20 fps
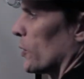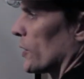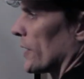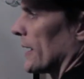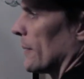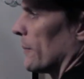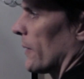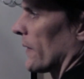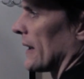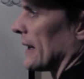put
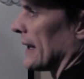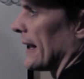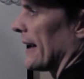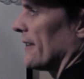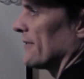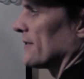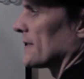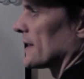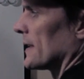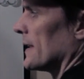him on the
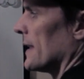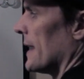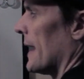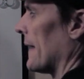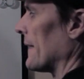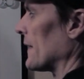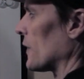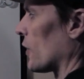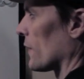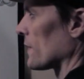left
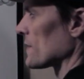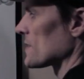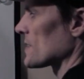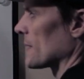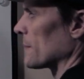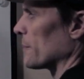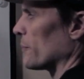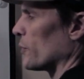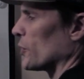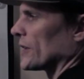and then all of a
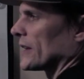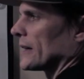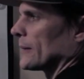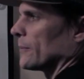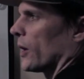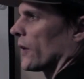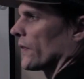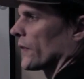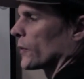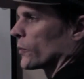sudden put
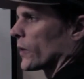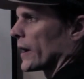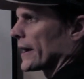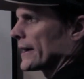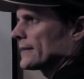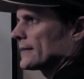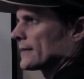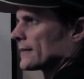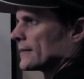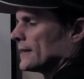him on the
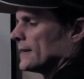right,